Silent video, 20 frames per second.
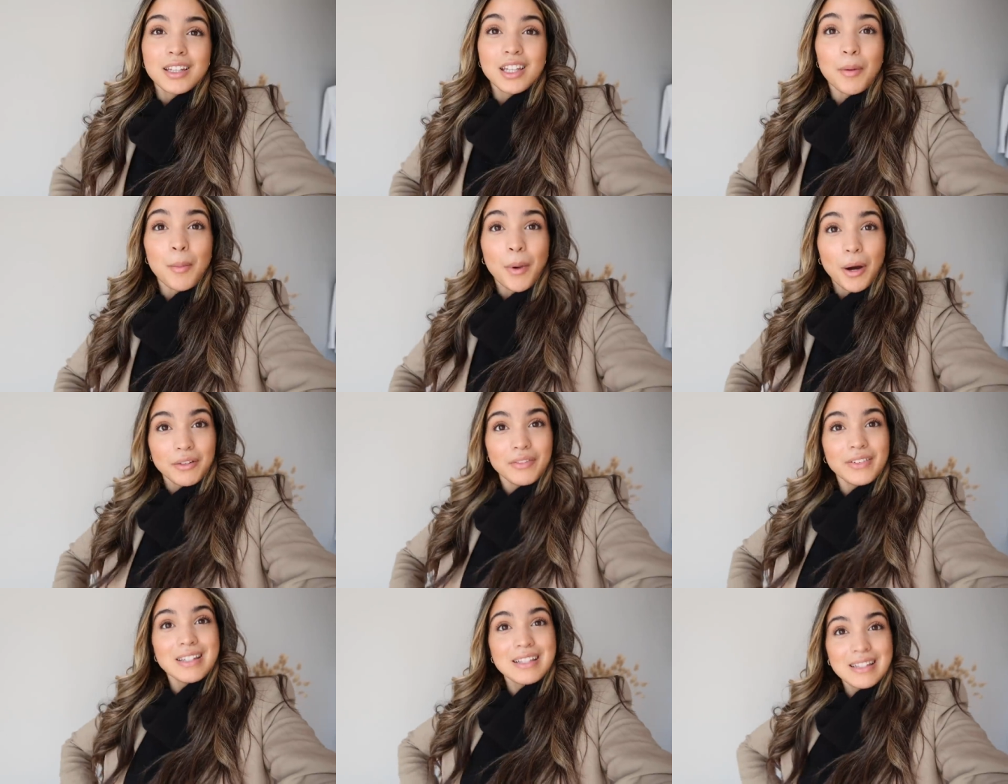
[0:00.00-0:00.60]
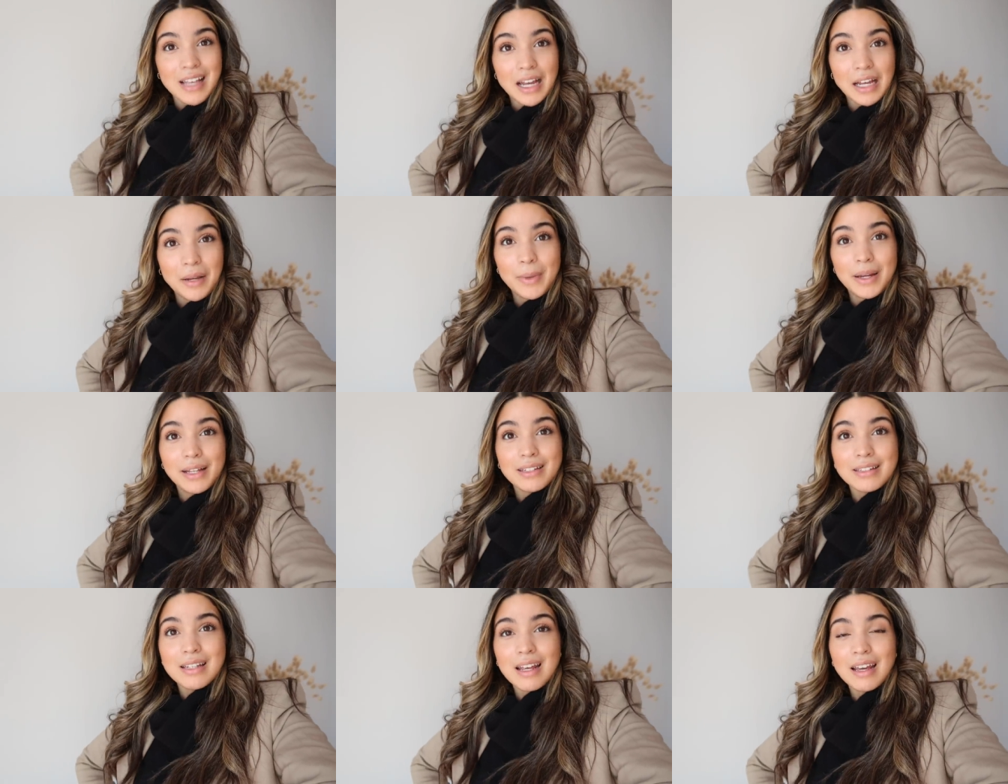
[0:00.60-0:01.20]
the amount of
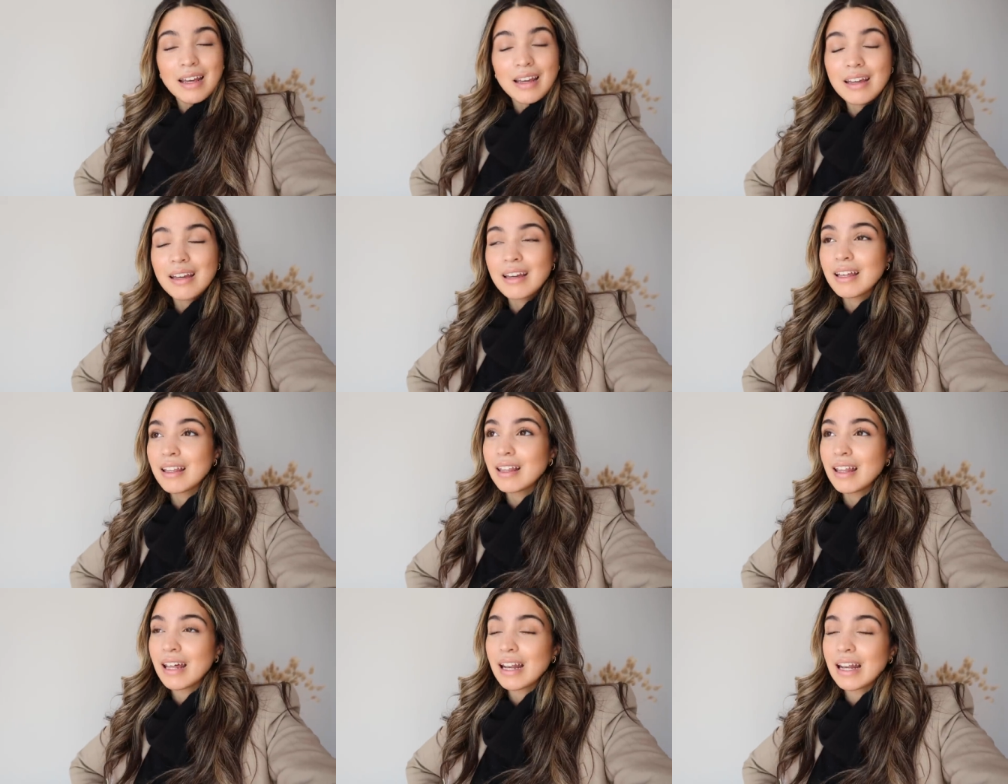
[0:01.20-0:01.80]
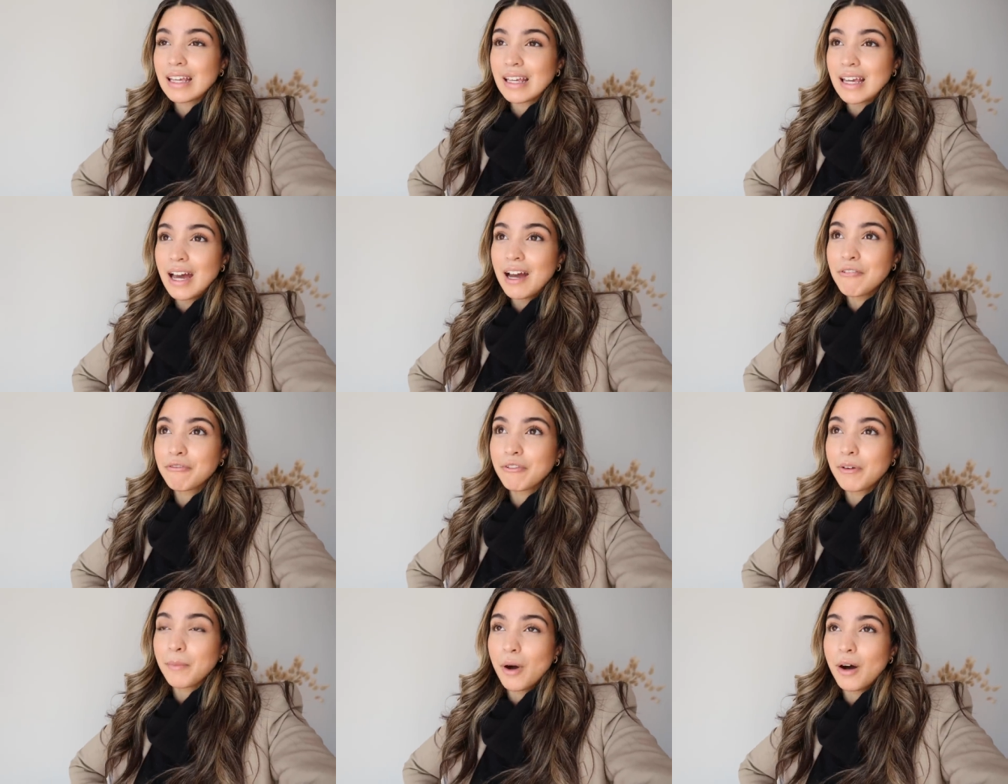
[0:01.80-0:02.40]
excitement that I
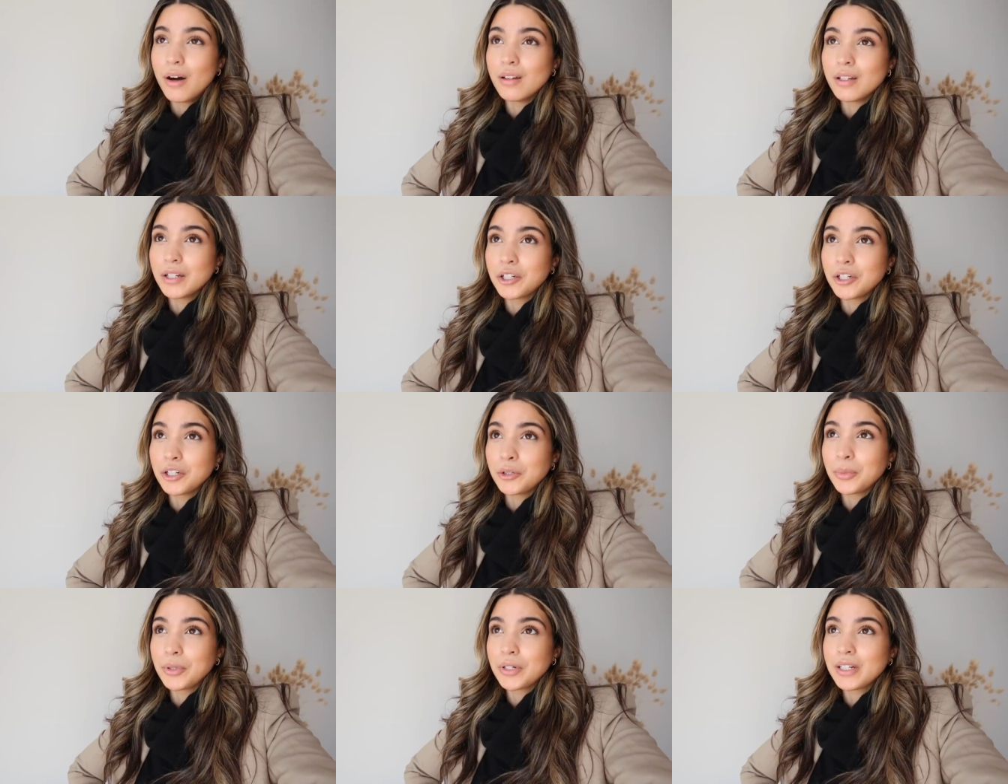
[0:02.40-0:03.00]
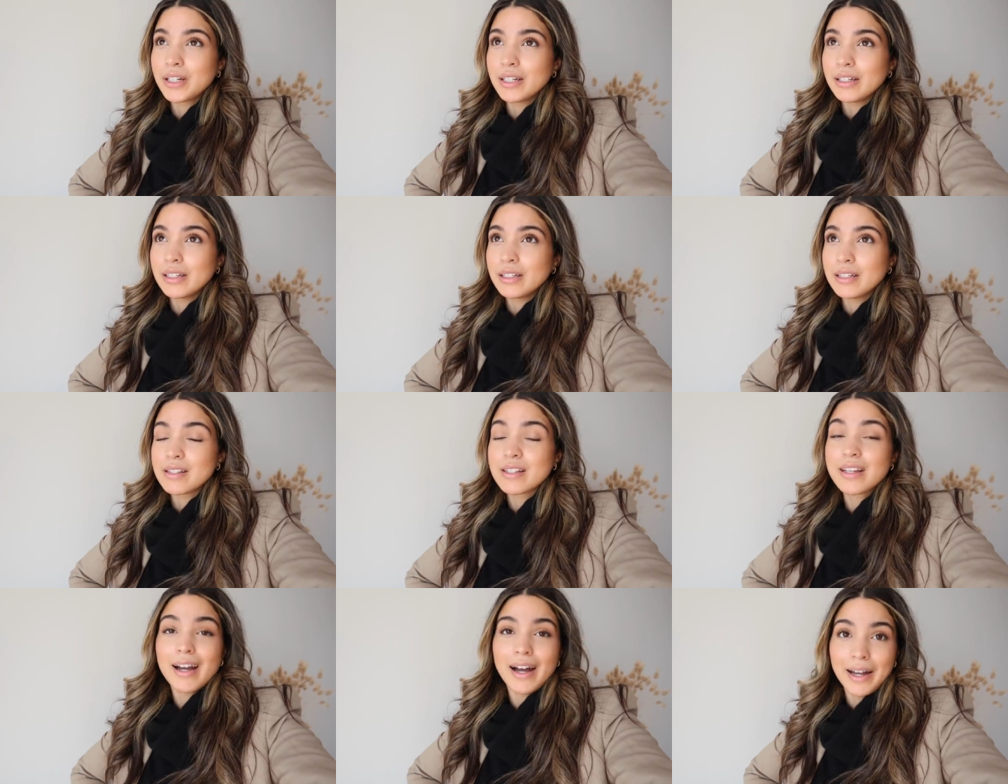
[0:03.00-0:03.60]
get from Holland Cooper
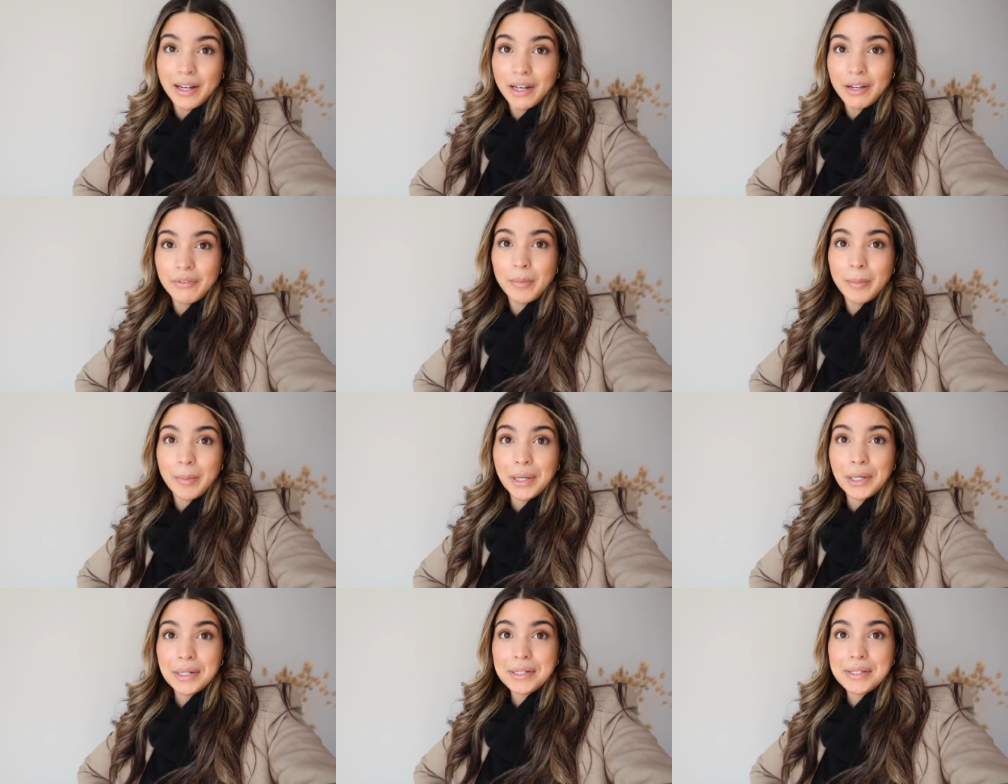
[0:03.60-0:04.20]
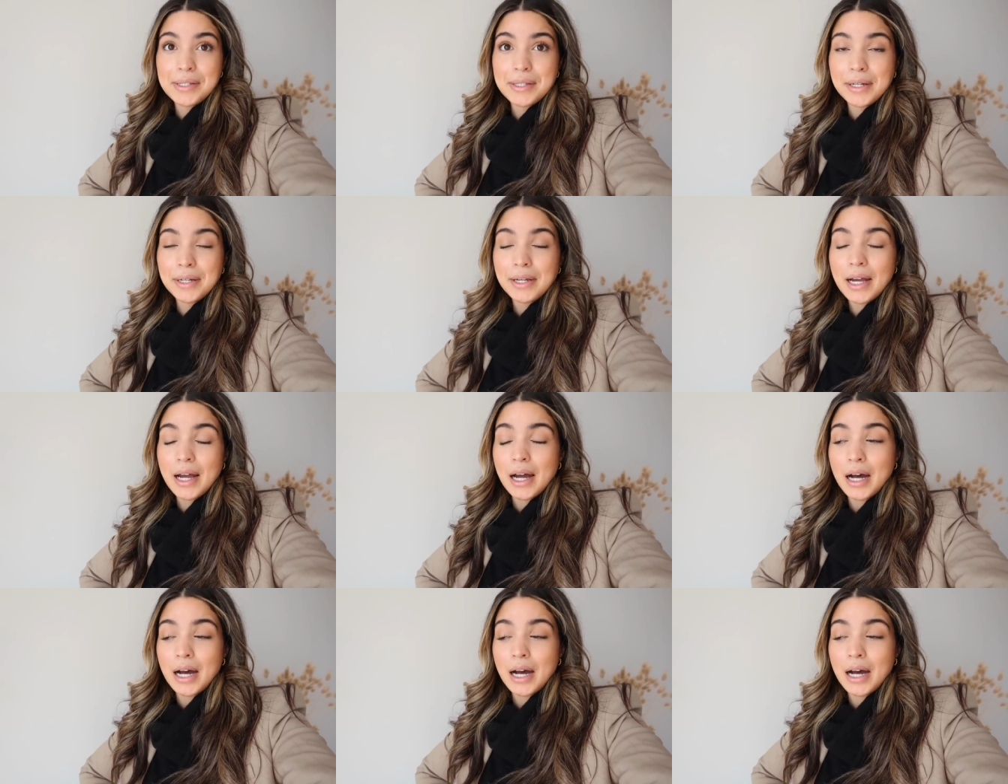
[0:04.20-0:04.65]
is kind of embarrassing.